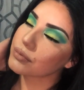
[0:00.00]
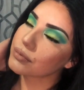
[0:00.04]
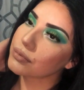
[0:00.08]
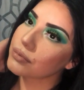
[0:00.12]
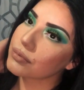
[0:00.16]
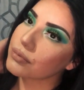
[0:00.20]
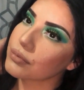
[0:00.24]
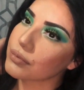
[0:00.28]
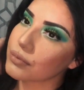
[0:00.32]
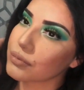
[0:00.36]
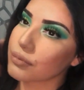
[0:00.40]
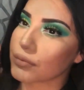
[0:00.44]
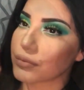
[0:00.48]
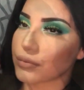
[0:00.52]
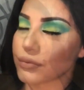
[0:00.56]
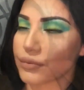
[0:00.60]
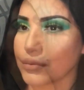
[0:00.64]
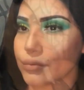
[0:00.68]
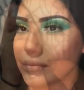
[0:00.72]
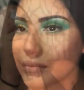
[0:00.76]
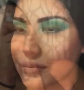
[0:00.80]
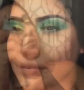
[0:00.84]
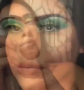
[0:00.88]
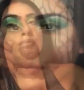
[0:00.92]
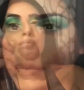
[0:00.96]

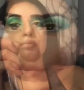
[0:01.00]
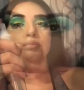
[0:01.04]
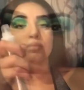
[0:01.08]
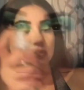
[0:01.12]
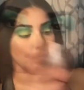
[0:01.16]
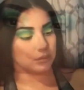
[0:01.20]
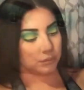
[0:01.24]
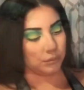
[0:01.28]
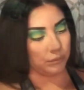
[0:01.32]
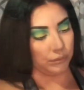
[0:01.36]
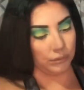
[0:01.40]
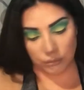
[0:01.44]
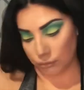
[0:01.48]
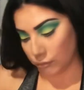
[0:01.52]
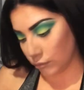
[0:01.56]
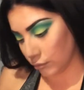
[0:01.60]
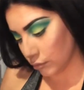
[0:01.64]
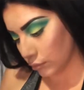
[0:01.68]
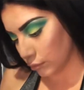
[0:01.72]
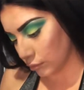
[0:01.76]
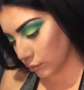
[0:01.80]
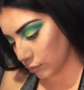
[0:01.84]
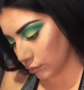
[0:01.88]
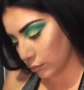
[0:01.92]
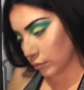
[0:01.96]
So of course
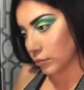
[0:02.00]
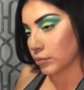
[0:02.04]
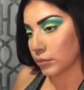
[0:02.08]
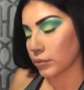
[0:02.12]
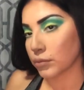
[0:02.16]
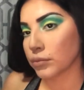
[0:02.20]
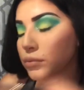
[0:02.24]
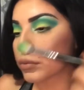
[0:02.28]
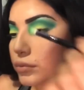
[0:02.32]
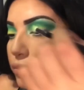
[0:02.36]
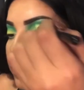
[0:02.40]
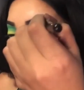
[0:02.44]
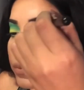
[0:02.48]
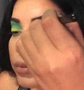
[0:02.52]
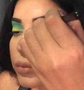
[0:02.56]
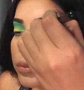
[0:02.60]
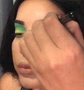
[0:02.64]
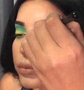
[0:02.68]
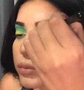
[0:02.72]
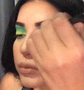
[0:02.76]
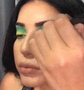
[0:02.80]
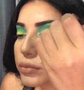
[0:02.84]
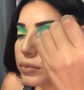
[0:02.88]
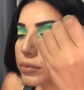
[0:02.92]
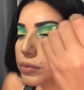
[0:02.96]
I go ahead and grab a
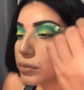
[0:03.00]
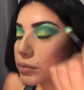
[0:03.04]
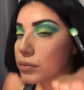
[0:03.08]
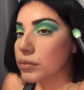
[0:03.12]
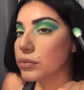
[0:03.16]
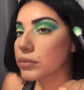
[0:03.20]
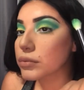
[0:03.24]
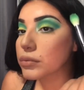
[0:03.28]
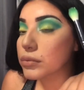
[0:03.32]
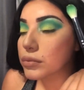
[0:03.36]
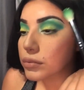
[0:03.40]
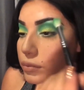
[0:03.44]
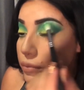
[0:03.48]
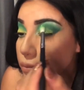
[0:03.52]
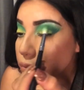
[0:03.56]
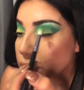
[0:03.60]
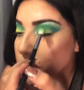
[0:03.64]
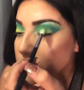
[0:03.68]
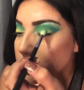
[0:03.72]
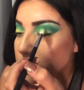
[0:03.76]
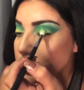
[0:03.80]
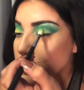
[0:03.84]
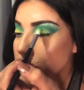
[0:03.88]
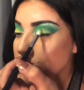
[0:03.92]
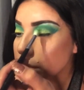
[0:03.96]
loose glitter. I
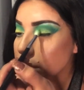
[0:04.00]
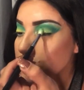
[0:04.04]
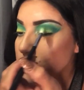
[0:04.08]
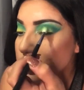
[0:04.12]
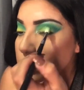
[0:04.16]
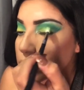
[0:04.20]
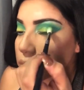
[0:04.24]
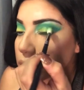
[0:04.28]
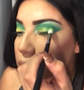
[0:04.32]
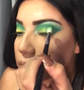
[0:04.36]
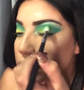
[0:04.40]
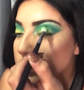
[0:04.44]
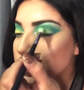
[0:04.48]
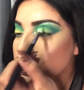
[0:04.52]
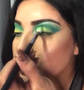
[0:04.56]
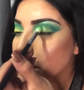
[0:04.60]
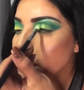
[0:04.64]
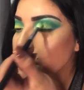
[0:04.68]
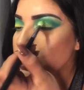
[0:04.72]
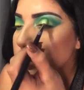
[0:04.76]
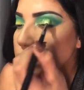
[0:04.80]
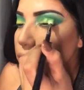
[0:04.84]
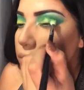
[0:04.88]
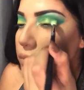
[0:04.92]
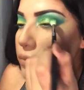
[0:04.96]
am not sure where
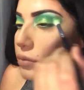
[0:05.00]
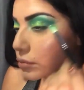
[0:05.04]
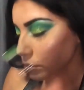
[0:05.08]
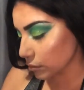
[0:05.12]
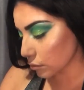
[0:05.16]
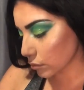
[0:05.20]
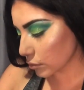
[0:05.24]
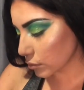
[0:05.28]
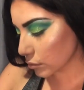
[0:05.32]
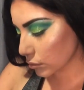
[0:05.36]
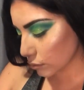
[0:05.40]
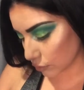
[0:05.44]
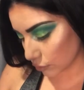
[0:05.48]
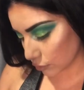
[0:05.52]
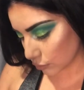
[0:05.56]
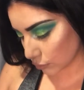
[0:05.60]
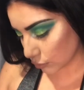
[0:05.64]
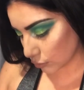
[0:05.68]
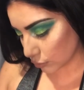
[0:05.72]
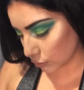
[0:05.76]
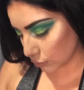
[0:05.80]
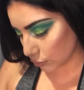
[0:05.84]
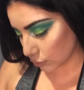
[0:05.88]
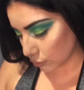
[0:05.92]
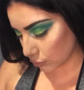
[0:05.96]
this one is from.
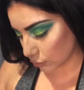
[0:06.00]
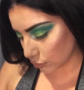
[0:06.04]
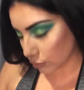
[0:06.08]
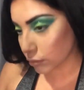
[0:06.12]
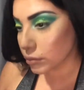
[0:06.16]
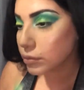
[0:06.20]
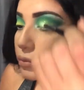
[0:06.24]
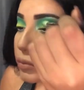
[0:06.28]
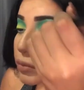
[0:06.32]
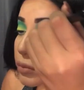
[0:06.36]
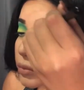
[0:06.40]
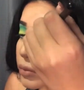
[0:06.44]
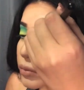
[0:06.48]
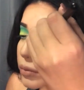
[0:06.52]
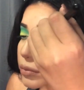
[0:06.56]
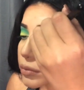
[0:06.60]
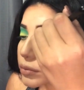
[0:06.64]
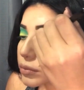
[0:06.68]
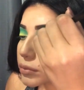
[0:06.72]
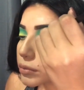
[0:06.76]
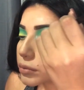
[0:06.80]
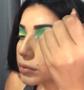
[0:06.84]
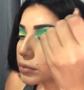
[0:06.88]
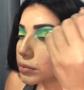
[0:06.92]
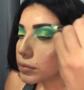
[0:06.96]
I did apply it
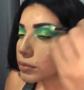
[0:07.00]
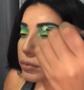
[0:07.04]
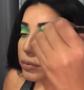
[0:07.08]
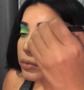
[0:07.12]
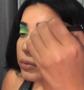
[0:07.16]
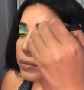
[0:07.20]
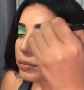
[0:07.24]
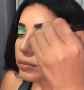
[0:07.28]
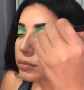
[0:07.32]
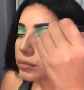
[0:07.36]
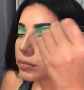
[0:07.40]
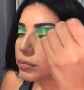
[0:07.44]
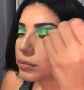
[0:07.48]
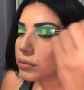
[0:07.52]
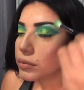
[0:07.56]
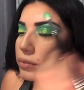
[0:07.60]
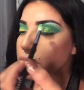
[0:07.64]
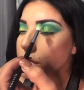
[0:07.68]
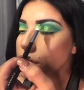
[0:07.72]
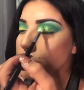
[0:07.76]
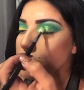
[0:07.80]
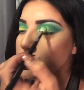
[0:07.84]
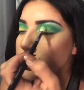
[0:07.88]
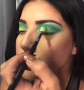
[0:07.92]
using a damp